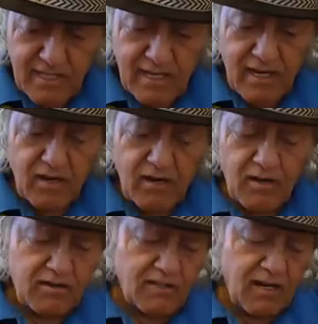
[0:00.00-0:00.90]
Oh,
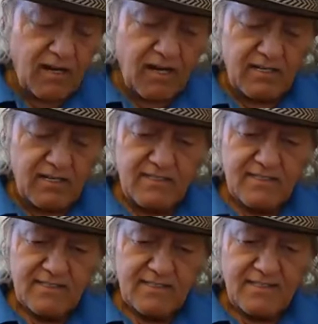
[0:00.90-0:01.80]
God.
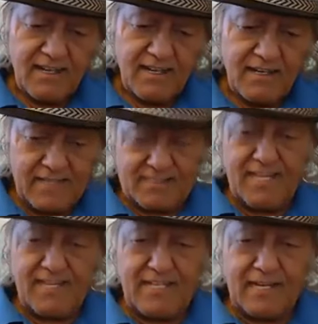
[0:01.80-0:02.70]
I
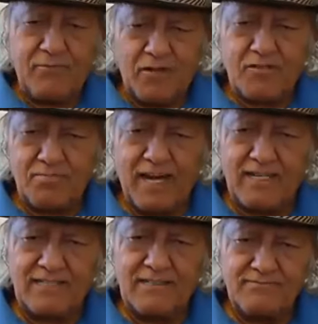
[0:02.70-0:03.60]
take care of Lord's
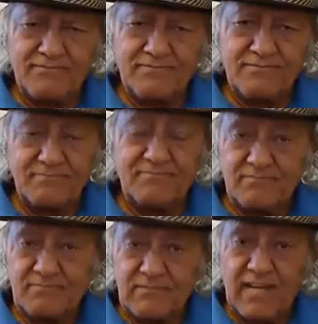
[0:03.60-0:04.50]
body.
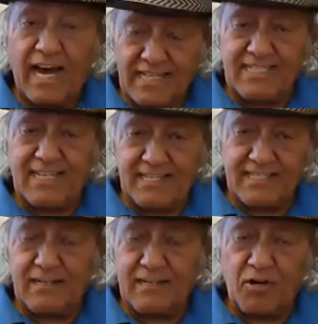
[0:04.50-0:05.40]
I take
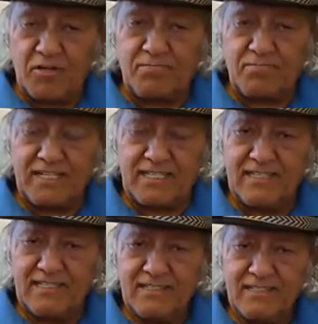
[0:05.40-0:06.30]
care of Lord's body.
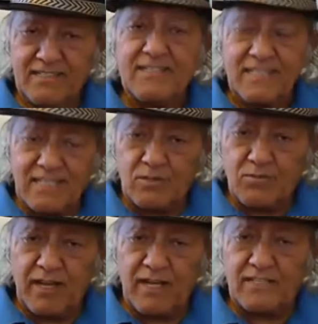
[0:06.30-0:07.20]
Eat
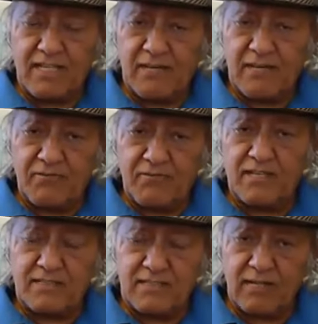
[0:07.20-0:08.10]
well, sleep well,
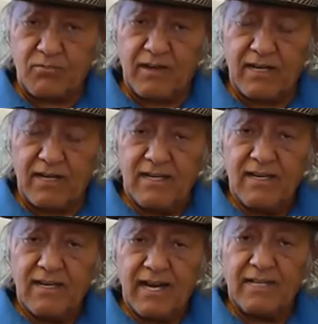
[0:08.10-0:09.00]
think well,
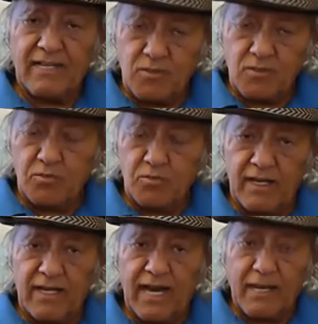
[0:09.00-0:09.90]
and do
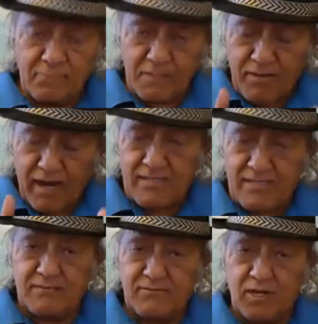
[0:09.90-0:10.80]
well, and be
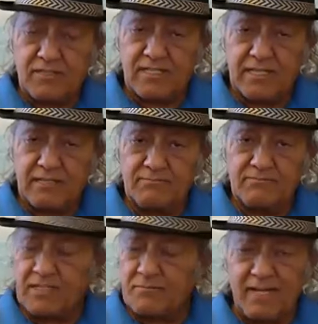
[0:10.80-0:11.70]
positive all the time.
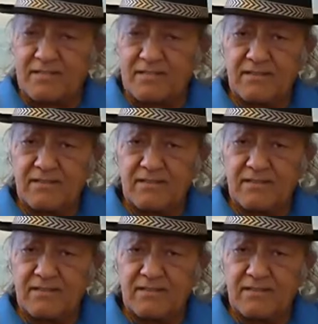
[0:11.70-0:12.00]
Doesn't matter.